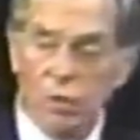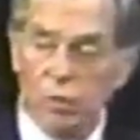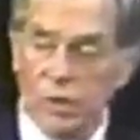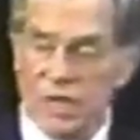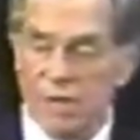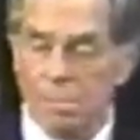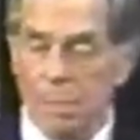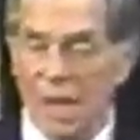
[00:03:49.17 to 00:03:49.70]
who
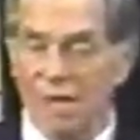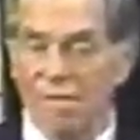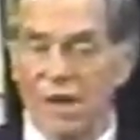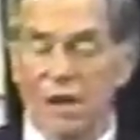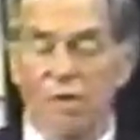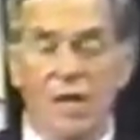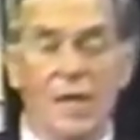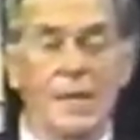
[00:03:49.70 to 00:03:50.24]
was a
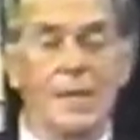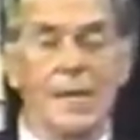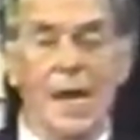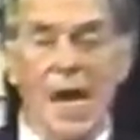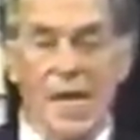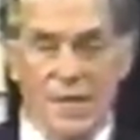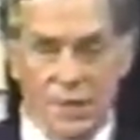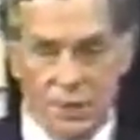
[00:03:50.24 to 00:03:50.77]
Bavarian
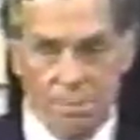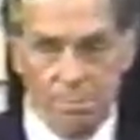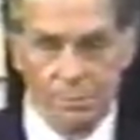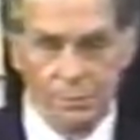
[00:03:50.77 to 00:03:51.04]
knight.